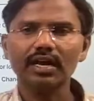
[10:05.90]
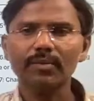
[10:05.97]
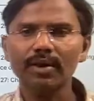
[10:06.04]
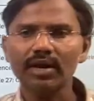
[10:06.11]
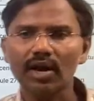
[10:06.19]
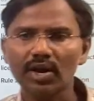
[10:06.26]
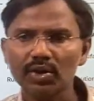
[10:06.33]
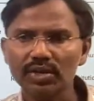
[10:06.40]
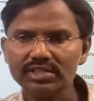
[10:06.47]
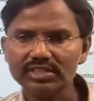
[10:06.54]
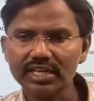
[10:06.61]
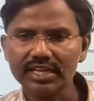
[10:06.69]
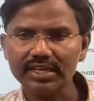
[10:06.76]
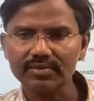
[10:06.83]
come on, are you
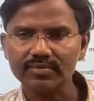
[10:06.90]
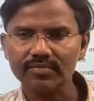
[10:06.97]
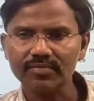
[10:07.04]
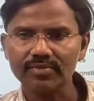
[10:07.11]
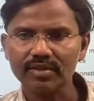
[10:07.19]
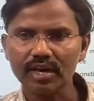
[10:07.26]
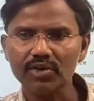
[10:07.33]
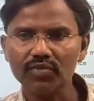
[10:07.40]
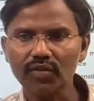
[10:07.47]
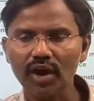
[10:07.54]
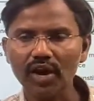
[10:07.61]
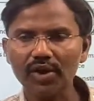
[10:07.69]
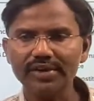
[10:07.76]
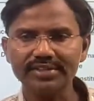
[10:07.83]
listening? Are you
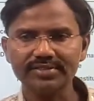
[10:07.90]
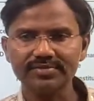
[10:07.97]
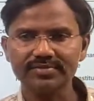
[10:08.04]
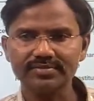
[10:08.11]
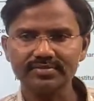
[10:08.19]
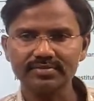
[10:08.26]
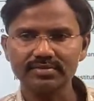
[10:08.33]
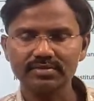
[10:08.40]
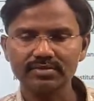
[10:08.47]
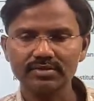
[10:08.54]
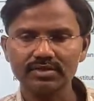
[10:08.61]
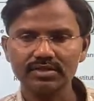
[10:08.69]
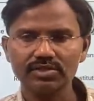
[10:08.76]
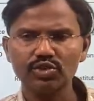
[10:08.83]
following?
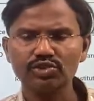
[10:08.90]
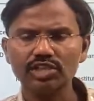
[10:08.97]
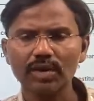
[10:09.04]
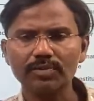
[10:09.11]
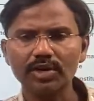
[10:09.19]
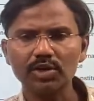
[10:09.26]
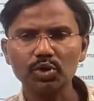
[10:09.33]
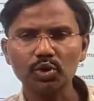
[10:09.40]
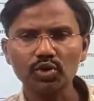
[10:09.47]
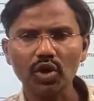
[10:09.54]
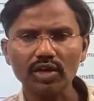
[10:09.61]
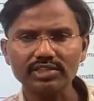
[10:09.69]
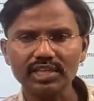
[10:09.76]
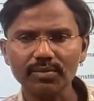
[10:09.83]
So chapter 2
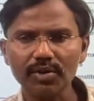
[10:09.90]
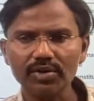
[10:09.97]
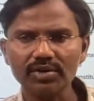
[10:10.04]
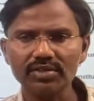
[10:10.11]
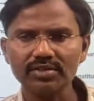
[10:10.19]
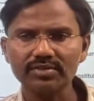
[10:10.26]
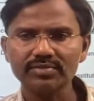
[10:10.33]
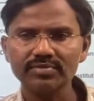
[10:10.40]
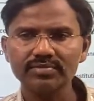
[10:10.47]
talks about,